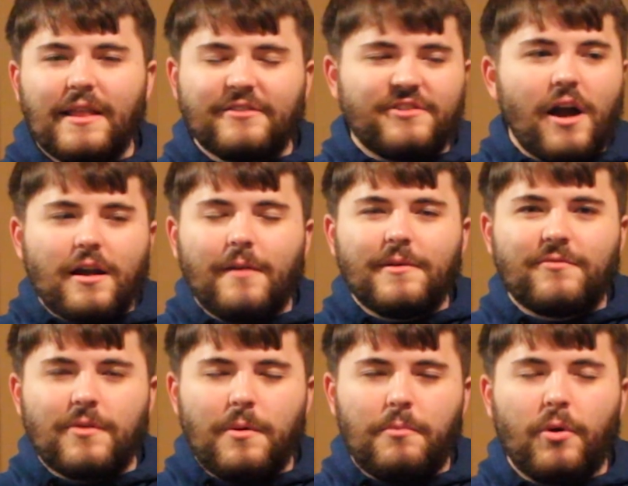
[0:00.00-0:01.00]
that's not coming
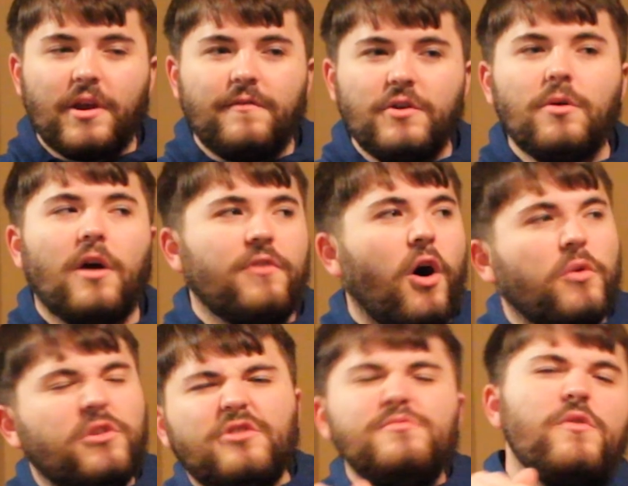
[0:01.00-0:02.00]
from a point of view of, oh,
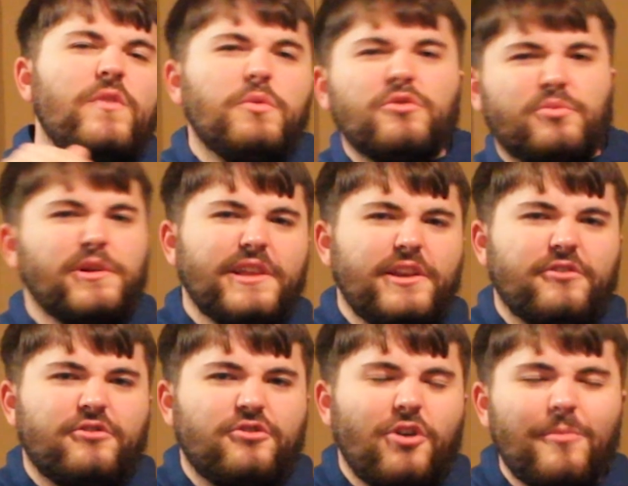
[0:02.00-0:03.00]
this movie was really
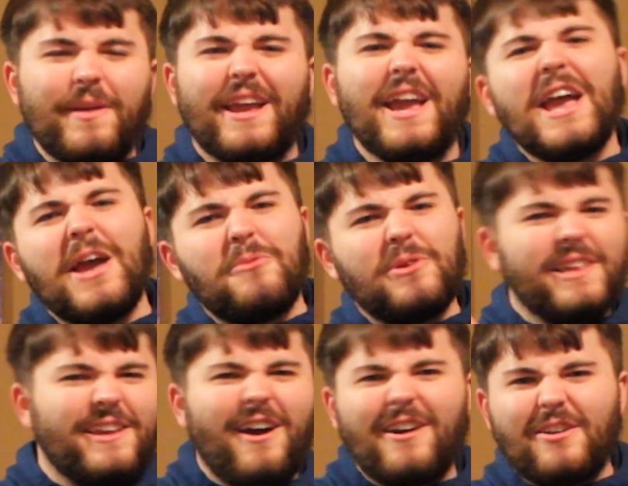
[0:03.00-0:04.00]
disturbing and really
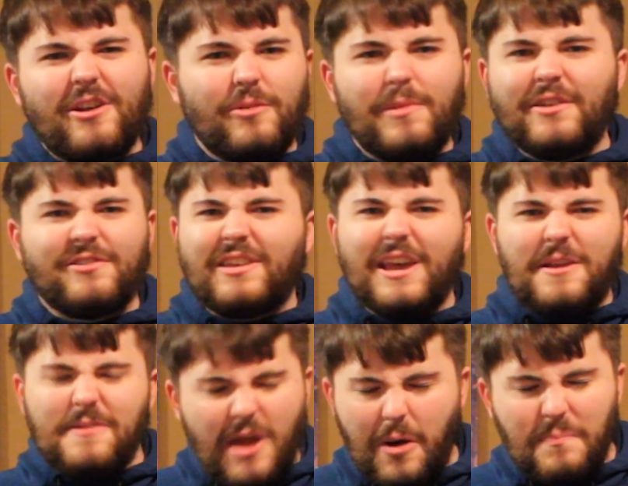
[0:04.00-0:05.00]
got under my
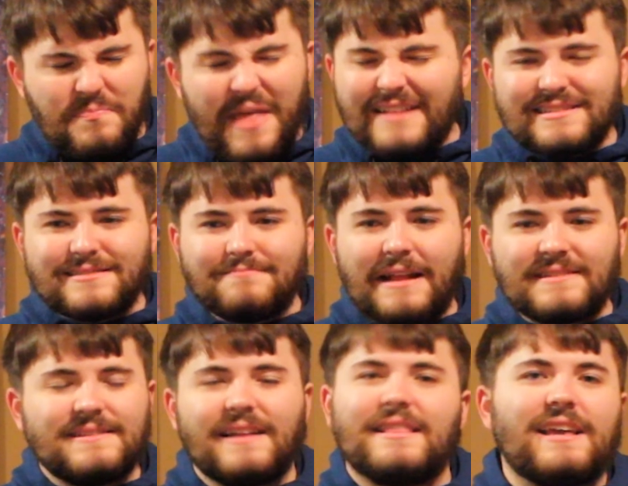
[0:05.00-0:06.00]
skin. No, that's
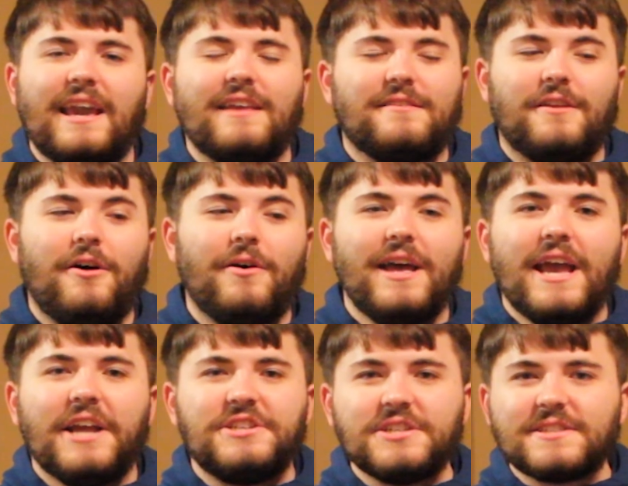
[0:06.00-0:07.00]
not the case at all.
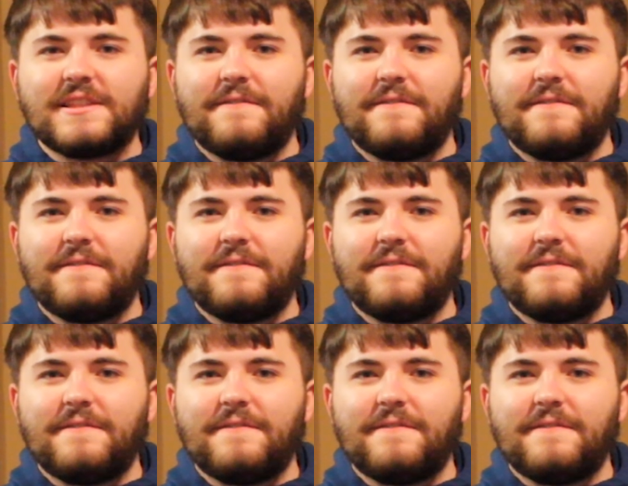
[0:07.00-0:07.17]
It's just the